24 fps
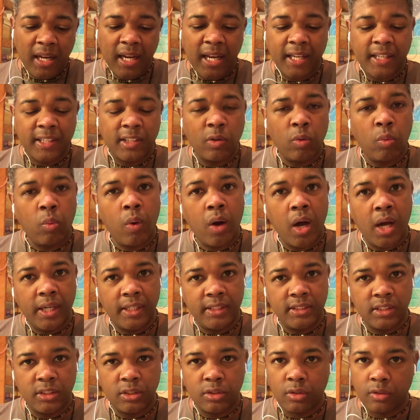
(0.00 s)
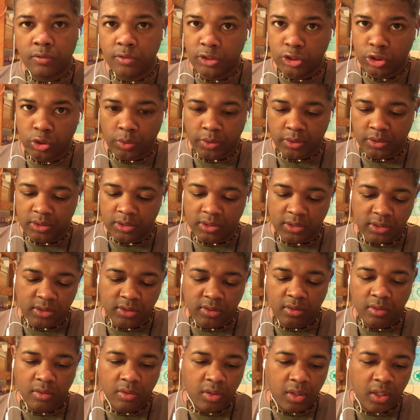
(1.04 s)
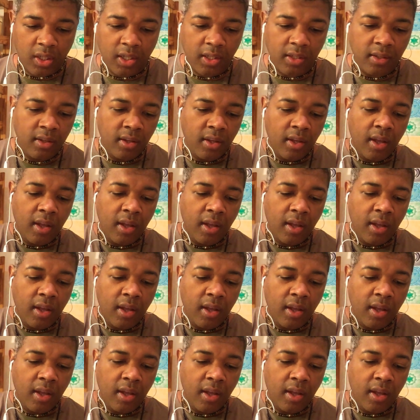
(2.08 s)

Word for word: like the wisest of choices, okay?